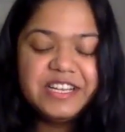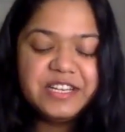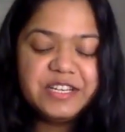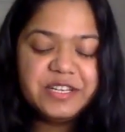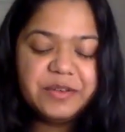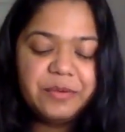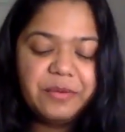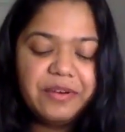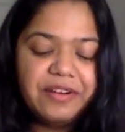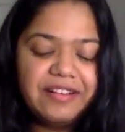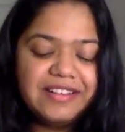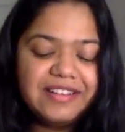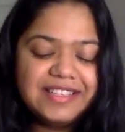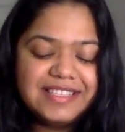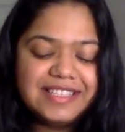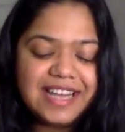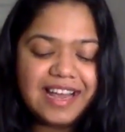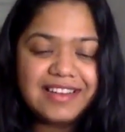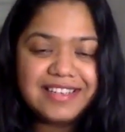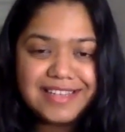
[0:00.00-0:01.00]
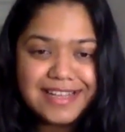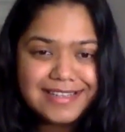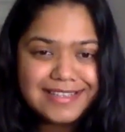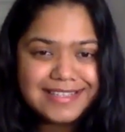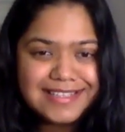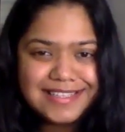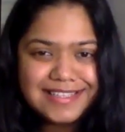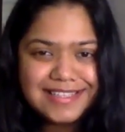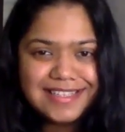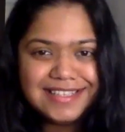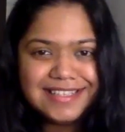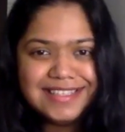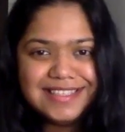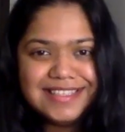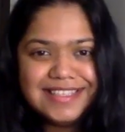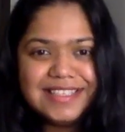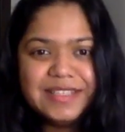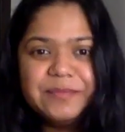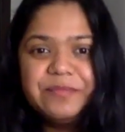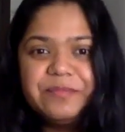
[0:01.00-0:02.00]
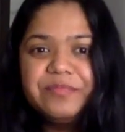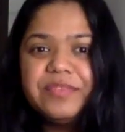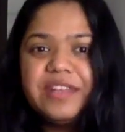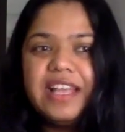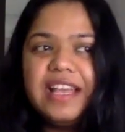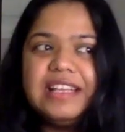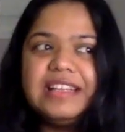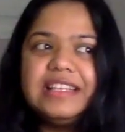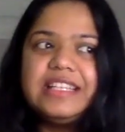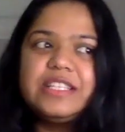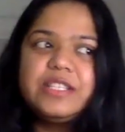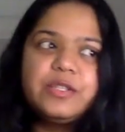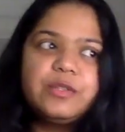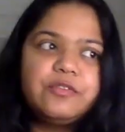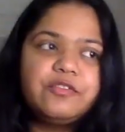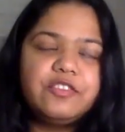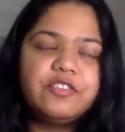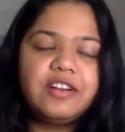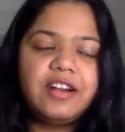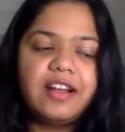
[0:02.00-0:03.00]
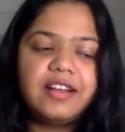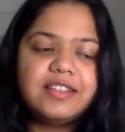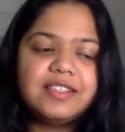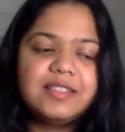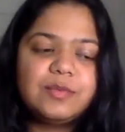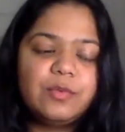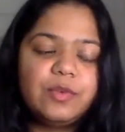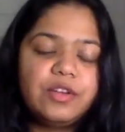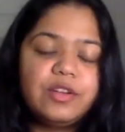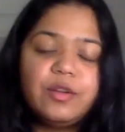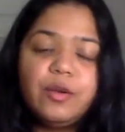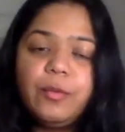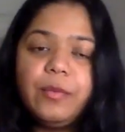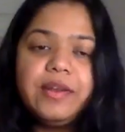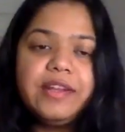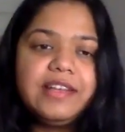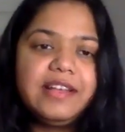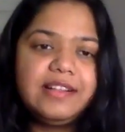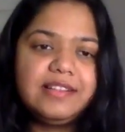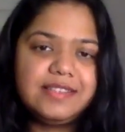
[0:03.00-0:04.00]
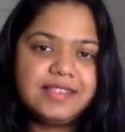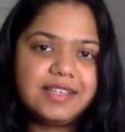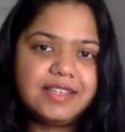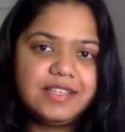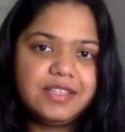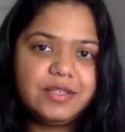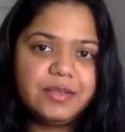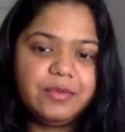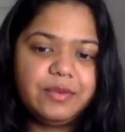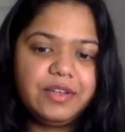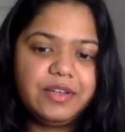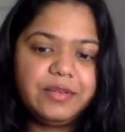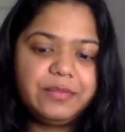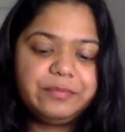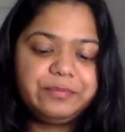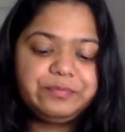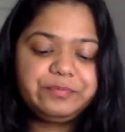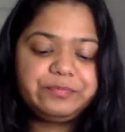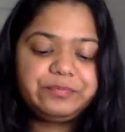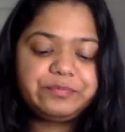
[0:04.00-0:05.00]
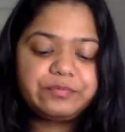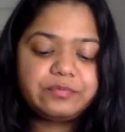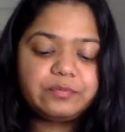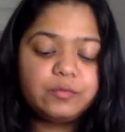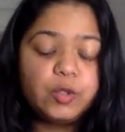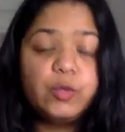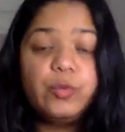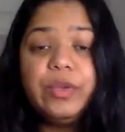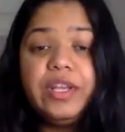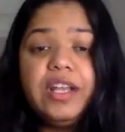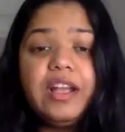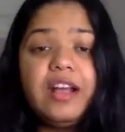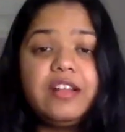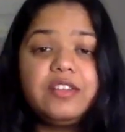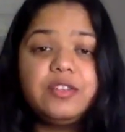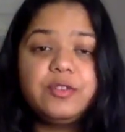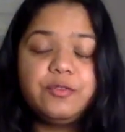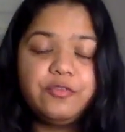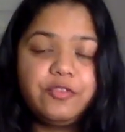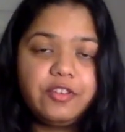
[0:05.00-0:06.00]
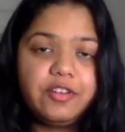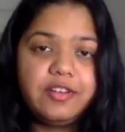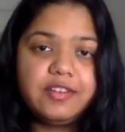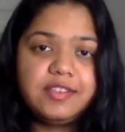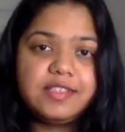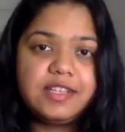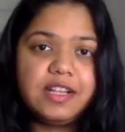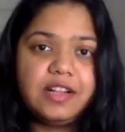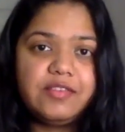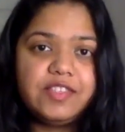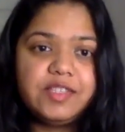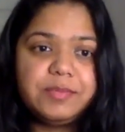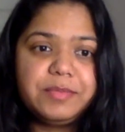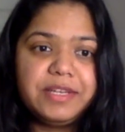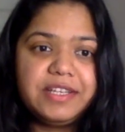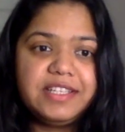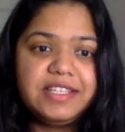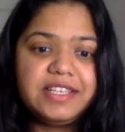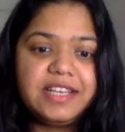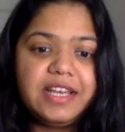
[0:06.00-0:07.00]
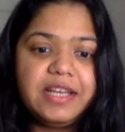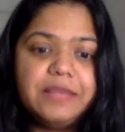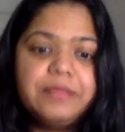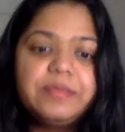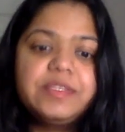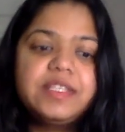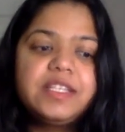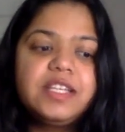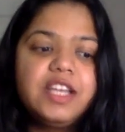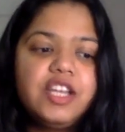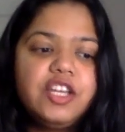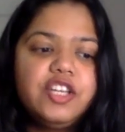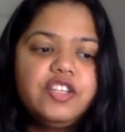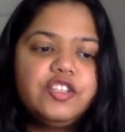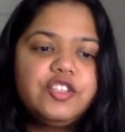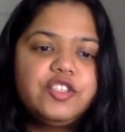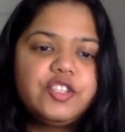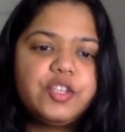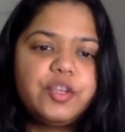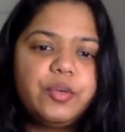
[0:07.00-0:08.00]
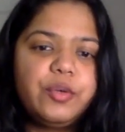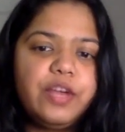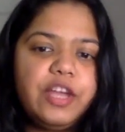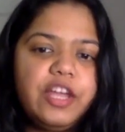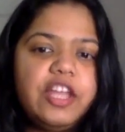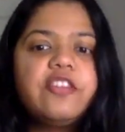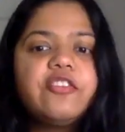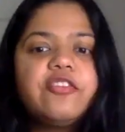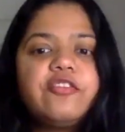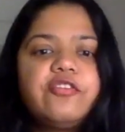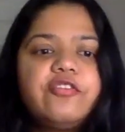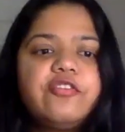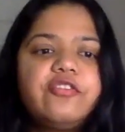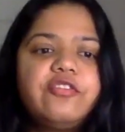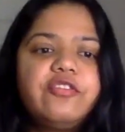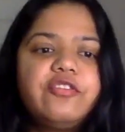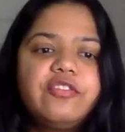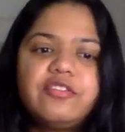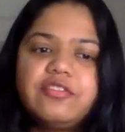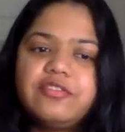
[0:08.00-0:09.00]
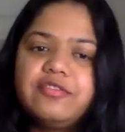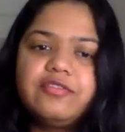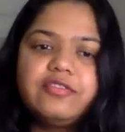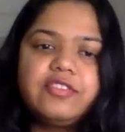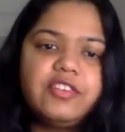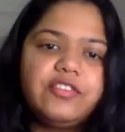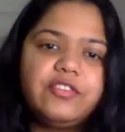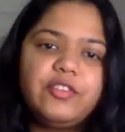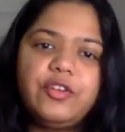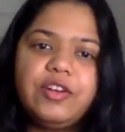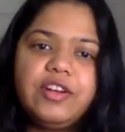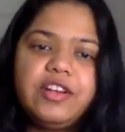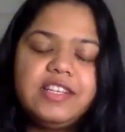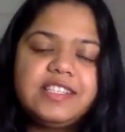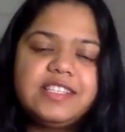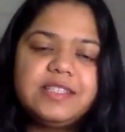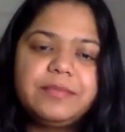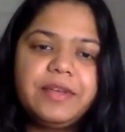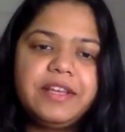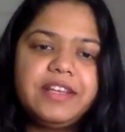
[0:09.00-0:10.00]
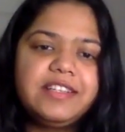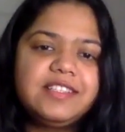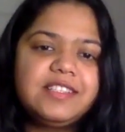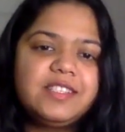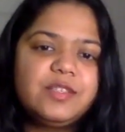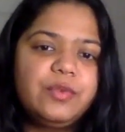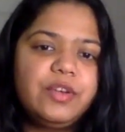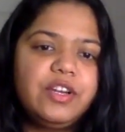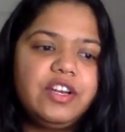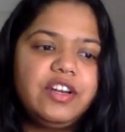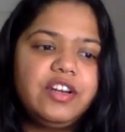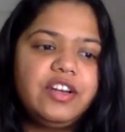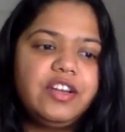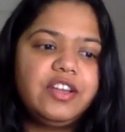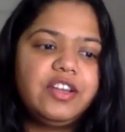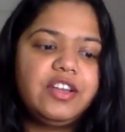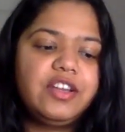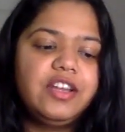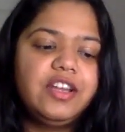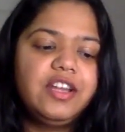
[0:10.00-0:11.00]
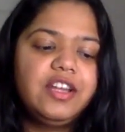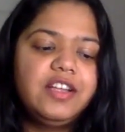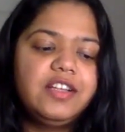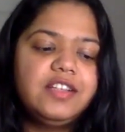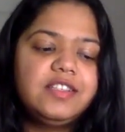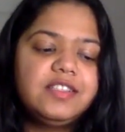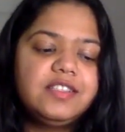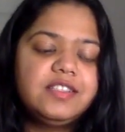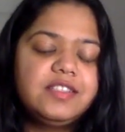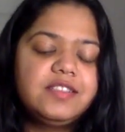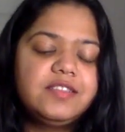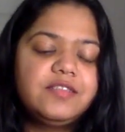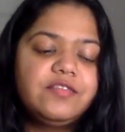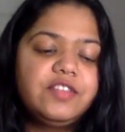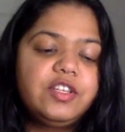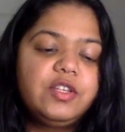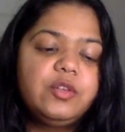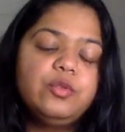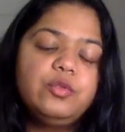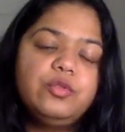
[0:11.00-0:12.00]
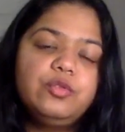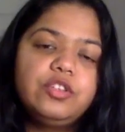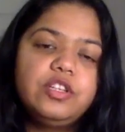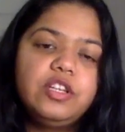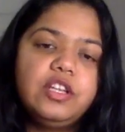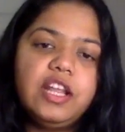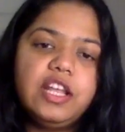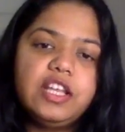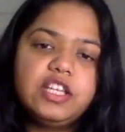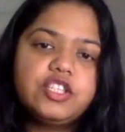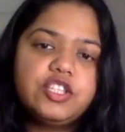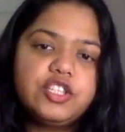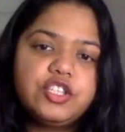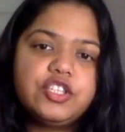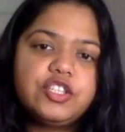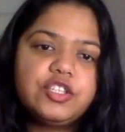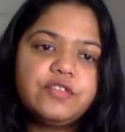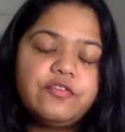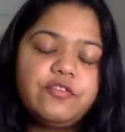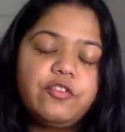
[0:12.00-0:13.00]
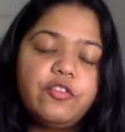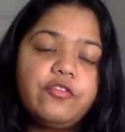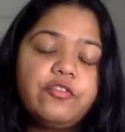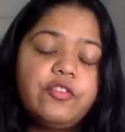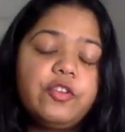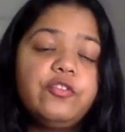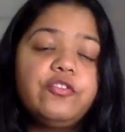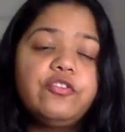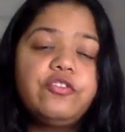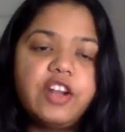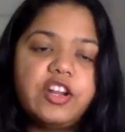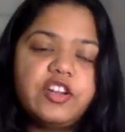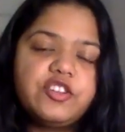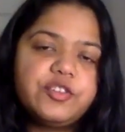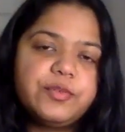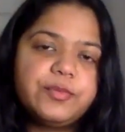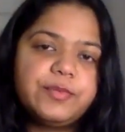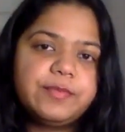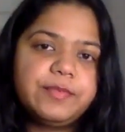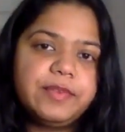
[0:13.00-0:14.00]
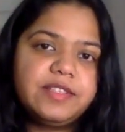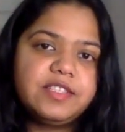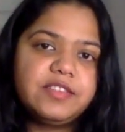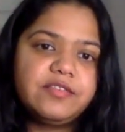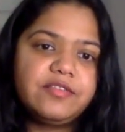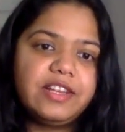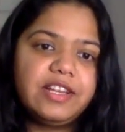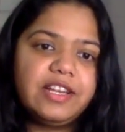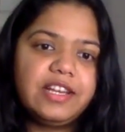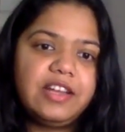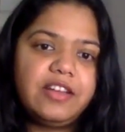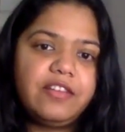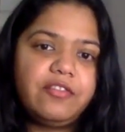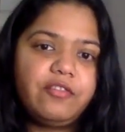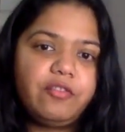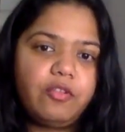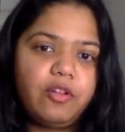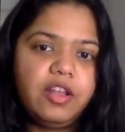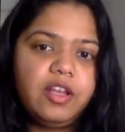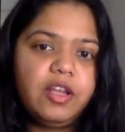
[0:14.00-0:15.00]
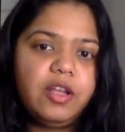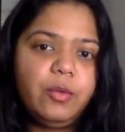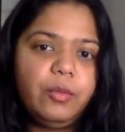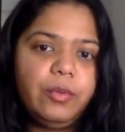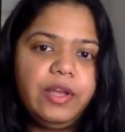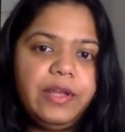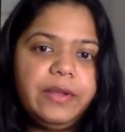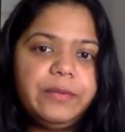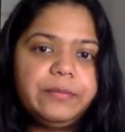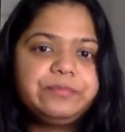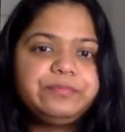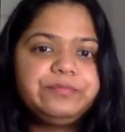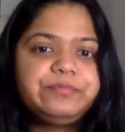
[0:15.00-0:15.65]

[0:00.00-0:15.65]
towards our destinies. They do for us what nobody else can do it, what we can't do for ourselves many times. So if you're in a space where few friendships specifically are falling away,